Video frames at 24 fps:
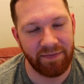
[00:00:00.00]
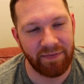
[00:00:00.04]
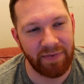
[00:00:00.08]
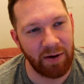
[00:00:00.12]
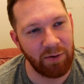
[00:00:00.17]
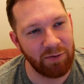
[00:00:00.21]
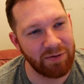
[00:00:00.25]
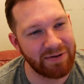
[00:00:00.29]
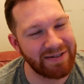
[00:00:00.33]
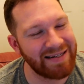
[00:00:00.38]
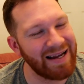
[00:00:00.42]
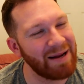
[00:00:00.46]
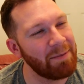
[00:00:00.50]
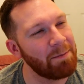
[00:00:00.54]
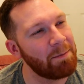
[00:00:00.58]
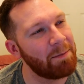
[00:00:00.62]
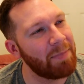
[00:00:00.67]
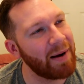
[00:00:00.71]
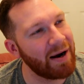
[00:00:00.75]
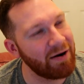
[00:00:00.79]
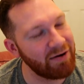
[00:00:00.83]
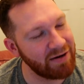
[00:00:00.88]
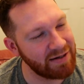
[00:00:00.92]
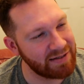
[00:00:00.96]
I won't say
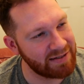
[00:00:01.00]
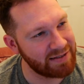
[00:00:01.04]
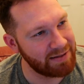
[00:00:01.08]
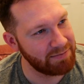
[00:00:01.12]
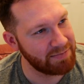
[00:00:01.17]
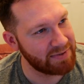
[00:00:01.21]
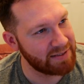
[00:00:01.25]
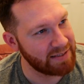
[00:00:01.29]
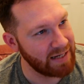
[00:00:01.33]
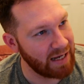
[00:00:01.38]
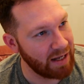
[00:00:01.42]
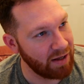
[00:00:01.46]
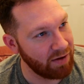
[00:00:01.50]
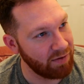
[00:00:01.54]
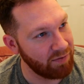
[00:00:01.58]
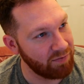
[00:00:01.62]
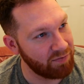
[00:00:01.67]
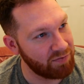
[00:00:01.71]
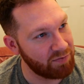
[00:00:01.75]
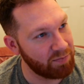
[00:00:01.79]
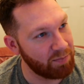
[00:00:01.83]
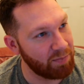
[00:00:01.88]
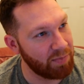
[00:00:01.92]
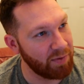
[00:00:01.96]
embarrassed
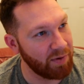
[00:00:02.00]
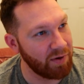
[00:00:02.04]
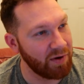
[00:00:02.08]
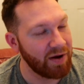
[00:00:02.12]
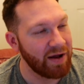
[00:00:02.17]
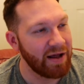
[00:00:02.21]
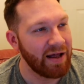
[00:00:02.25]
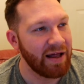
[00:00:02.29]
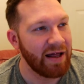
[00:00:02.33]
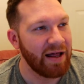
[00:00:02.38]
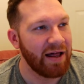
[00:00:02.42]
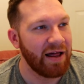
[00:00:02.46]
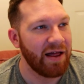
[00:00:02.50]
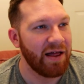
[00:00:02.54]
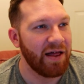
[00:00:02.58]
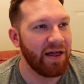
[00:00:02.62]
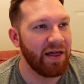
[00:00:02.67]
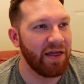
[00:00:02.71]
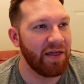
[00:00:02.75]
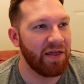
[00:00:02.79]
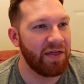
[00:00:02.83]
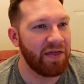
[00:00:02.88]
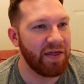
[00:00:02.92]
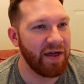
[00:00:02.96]
themselves, but
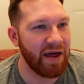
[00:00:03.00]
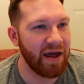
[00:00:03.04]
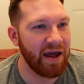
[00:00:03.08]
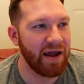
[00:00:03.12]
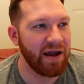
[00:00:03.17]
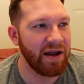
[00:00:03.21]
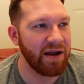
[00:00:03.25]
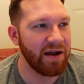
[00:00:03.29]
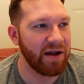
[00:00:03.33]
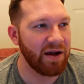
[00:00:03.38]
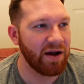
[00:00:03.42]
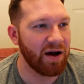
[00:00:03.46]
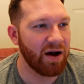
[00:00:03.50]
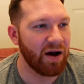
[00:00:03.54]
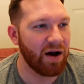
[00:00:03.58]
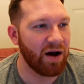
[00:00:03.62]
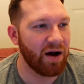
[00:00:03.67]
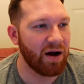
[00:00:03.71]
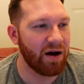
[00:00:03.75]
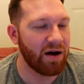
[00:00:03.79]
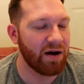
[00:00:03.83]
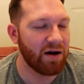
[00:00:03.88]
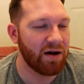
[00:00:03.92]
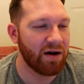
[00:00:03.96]
they're
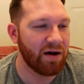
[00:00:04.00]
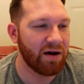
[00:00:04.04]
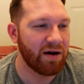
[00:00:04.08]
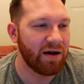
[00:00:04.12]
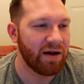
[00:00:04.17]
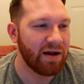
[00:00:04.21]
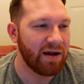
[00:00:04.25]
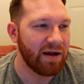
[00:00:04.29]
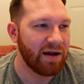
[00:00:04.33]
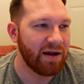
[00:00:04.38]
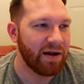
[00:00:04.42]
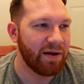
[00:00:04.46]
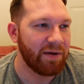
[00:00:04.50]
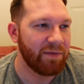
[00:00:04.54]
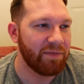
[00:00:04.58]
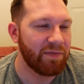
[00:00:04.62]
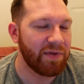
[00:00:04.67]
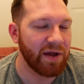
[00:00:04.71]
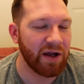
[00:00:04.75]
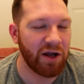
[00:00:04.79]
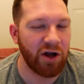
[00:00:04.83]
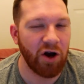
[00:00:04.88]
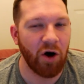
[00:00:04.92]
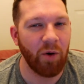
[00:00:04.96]

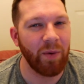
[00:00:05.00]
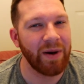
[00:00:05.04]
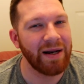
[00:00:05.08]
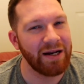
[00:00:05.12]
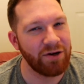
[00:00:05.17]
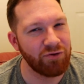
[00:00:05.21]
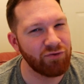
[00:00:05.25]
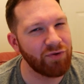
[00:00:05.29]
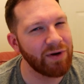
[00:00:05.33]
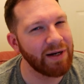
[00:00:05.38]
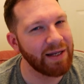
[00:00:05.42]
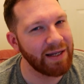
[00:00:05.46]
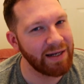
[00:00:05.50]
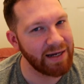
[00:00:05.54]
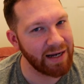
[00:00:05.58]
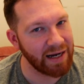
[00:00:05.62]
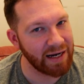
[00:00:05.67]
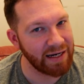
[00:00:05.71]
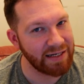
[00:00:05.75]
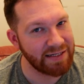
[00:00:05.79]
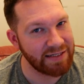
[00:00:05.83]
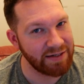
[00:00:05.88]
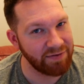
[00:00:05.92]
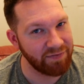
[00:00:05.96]
going in really
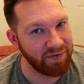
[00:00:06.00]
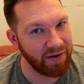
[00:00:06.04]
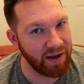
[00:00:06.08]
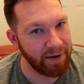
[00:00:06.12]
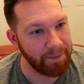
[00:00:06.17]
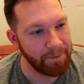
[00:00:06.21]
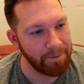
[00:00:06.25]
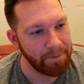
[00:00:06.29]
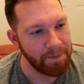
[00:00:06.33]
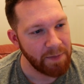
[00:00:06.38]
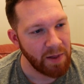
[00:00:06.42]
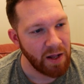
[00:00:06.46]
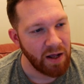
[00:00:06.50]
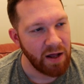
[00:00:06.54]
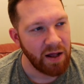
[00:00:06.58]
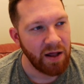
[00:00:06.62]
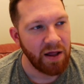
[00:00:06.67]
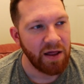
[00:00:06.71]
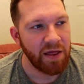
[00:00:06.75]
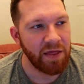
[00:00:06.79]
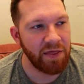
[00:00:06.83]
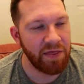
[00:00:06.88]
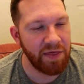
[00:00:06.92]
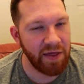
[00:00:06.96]
negatively.
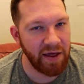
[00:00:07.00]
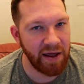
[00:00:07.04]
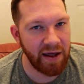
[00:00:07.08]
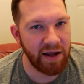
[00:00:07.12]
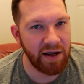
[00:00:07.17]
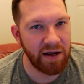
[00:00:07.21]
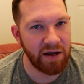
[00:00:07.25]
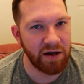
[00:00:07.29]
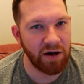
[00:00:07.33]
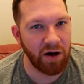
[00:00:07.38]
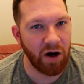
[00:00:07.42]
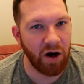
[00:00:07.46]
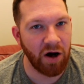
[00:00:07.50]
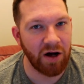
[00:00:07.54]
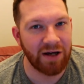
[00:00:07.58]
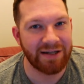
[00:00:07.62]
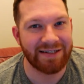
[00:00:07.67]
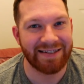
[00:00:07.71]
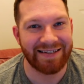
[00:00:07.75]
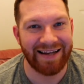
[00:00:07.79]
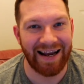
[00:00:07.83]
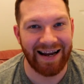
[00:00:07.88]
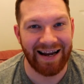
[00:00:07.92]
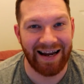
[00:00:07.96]
They are
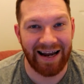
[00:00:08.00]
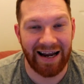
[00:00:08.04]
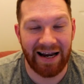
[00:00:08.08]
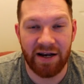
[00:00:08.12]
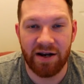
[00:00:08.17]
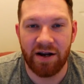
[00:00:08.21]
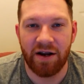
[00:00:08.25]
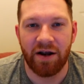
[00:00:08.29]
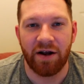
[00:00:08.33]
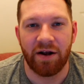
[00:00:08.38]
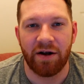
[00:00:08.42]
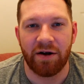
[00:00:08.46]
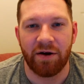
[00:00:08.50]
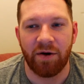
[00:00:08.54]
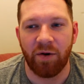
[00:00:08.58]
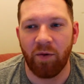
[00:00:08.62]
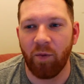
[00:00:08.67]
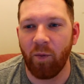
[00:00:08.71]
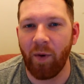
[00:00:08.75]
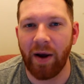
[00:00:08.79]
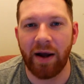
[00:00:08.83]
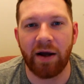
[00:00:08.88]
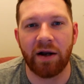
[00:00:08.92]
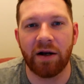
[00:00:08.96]
saying,
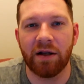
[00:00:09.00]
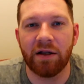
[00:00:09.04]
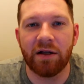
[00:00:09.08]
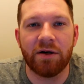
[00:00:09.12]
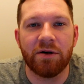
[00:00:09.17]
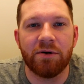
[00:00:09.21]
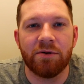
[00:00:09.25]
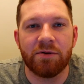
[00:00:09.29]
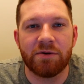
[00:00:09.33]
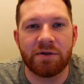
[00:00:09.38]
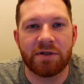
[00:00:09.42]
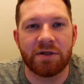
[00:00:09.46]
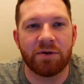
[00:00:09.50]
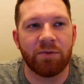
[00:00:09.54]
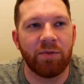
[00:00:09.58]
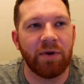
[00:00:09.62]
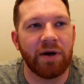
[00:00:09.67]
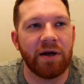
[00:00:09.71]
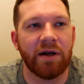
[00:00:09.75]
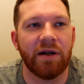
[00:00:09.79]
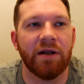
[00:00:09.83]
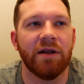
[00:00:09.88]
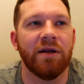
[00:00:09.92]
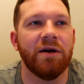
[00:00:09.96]
we're gonna lose. We're
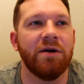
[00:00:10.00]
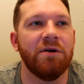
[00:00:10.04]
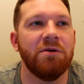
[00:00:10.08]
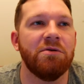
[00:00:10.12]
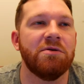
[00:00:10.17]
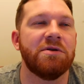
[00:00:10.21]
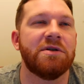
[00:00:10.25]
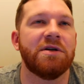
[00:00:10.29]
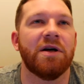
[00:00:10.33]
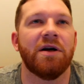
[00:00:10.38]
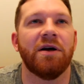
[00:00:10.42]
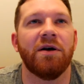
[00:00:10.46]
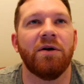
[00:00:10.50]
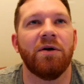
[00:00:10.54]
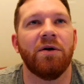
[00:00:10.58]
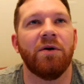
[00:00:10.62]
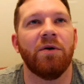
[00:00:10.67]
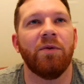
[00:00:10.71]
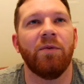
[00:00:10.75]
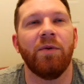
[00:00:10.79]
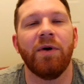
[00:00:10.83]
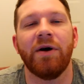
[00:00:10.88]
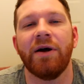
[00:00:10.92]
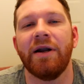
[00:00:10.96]

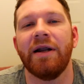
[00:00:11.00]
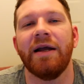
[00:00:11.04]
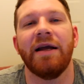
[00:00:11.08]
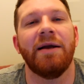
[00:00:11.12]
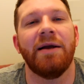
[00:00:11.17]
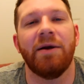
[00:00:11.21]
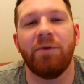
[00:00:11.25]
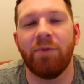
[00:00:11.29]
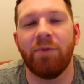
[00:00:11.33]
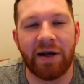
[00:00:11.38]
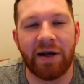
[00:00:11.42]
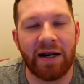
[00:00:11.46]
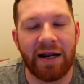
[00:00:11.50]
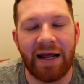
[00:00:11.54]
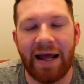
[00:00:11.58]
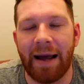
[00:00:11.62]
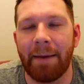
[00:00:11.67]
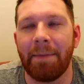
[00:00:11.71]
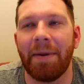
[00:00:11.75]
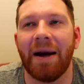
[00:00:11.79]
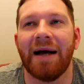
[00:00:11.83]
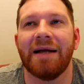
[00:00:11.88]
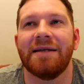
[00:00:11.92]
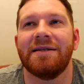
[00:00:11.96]
gonna
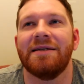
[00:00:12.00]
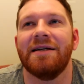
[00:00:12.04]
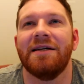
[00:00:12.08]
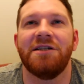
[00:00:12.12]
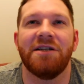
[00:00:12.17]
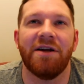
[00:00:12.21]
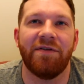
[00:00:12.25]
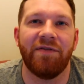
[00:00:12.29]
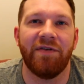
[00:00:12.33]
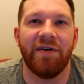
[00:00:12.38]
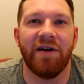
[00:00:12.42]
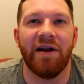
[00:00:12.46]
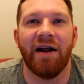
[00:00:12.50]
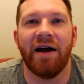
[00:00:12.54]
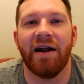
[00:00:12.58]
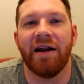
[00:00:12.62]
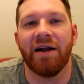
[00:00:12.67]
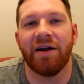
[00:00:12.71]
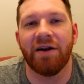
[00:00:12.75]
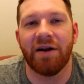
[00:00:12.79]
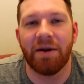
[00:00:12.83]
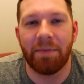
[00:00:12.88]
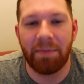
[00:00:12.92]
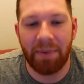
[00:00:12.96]
get battered. Sheffield United
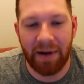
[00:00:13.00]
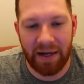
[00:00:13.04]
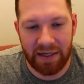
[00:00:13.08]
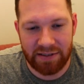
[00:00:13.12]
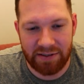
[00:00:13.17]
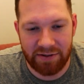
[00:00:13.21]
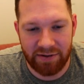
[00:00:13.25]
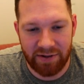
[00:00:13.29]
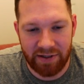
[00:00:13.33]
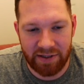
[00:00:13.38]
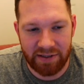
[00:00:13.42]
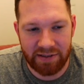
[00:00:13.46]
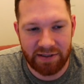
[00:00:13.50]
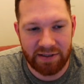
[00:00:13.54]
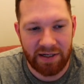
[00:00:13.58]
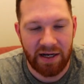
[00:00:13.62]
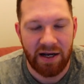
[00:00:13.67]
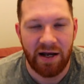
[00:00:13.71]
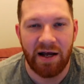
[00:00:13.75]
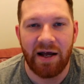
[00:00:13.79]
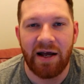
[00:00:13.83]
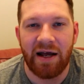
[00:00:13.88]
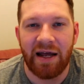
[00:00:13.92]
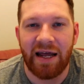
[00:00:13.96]
are gonna batter us.
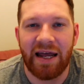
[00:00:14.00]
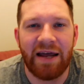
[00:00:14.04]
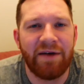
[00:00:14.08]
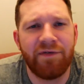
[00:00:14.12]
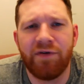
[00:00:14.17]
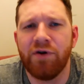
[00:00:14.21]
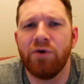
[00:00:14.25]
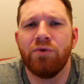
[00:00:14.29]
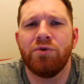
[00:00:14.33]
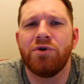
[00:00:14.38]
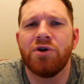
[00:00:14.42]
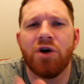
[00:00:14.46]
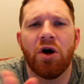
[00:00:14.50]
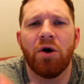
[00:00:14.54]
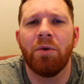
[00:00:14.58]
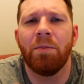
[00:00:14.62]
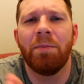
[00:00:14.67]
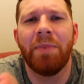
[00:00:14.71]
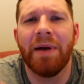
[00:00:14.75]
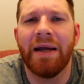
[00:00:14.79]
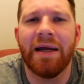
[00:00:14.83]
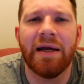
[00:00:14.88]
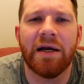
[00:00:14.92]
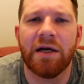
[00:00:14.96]
If you
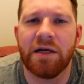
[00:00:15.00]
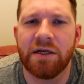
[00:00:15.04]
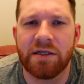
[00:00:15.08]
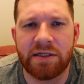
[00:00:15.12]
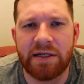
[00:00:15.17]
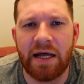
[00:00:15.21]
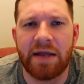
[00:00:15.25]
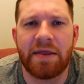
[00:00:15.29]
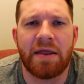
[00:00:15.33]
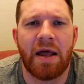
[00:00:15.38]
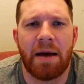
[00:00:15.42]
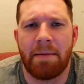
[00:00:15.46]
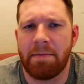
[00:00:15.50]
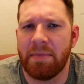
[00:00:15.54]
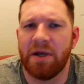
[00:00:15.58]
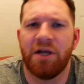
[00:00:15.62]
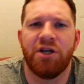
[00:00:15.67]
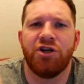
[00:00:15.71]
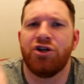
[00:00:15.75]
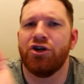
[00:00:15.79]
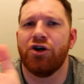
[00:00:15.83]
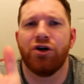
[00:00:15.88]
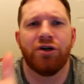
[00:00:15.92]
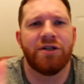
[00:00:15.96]
don't beat us, then that
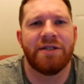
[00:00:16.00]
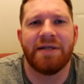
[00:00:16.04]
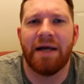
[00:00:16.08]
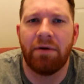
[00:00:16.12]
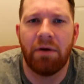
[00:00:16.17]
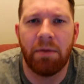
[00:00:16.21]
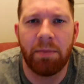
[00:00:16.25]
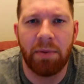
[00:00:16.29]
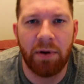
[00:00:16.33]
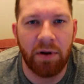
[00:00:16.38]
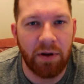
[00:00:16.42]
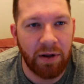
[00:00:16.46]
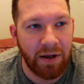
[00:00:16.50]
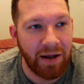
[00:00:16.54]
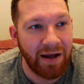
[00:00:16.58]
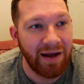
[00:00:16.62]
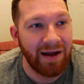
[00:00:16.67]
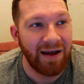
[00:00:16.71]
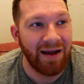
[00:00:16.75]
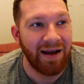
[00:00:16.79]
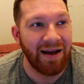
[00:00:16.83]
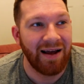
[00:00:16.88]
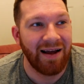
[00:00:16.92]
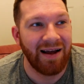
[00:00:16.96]
means you're terrible.
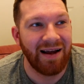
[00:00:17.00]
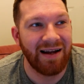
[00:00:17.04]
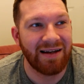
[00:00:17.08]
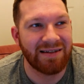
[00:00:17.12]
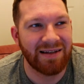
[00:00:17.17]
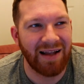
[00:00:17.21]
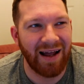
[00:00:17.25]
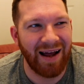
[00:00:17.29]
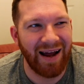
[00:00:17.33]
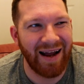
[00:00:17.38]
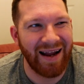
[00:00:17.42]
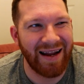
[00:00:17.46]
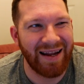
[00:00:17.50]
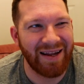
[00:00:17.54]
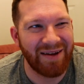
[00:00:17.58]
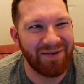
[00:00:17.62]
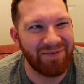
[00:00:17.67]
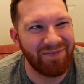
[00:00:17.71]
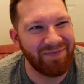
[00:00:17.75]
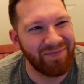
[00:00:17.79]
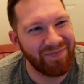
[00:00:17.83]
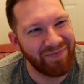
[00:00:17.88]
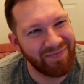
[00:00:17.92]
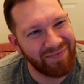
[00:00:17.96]
It's like,
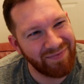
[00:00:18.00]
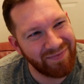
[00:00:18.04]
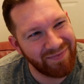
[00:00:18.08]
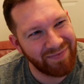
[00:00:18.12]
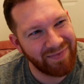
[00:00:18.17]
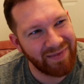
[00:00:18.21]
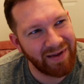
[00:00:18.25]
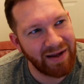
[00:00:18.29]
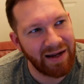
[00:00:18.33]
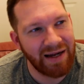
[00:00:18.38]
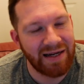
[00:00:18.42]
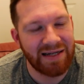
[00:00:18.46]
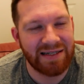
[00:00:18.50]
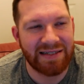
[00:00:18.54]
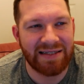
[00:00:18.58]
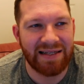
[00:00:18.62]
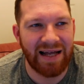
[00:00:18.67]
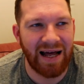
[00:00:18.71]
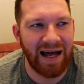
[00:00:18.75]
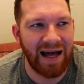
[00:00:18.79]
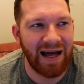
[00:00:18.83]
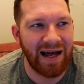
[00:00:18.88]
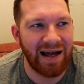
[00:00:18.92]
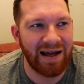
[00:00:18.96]
is
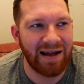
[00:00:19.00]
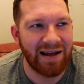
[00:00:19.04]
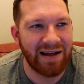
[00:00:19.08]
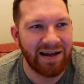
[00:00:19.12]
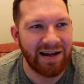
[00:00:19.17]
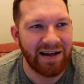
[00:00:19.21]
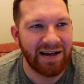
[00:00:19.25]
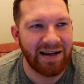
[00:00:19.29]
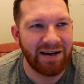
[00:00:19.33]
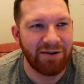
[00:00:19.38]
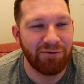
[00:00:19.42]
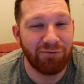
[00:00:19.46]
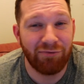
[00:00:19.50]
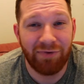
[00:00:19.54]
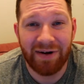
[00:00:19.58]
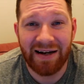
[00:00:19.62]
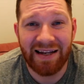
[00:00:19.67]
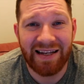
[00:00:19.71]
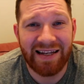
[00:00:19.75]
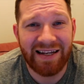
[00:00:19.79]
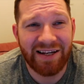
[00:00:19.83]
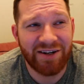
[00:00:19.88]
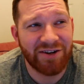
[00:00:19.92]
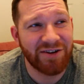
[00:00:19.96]
that
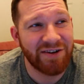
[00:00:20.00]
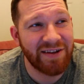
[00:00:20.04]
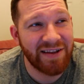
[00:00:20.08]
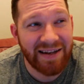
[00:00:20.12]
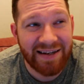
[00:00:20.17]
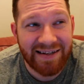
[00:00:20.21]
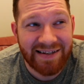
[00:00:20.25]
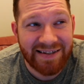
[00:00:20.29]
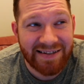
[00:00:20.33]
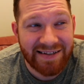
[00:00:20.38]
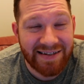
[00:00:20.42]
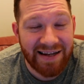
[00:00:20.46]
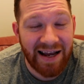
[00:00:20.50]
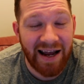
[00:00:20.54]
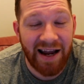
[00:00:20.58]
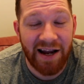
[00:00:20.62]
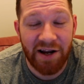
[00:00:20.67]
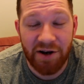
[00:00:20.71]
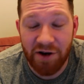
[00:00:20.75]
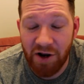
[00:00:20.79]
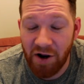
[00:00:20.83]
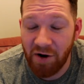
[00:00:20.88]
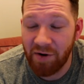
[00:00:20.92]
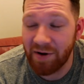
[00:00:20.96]
really a good thing to
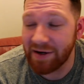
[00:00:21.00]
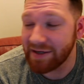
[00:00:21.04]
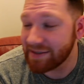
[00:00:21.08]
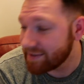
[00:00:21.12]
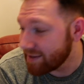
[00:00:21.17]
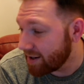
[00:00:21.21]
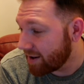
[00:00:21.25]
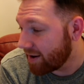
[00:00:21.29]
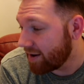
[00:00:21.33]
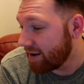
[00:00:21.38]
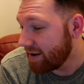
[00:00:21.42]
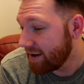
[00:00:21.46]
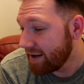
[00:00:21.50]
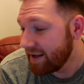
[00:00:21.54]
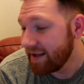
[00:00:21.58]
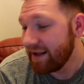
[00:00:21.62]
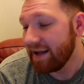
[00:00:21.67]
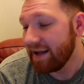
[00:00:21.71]
say? No, it's not.